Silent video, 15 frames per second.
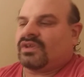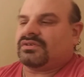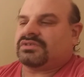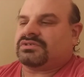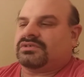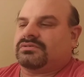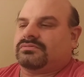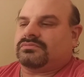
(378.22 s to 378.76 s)

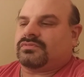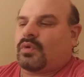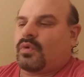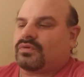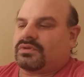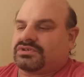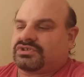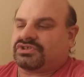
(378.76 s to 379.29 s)
doesn't
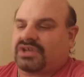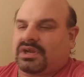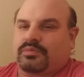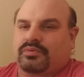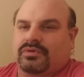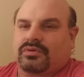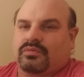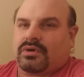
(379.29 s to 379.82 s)
hold its shape
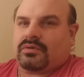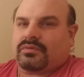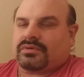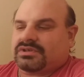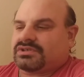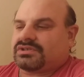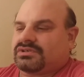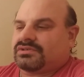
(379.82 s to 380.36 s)
real well when
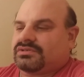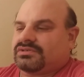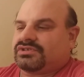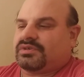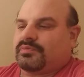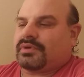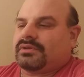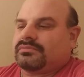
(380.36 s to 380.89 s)
it's
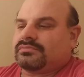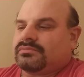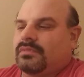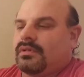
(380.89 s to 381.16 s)
shipping.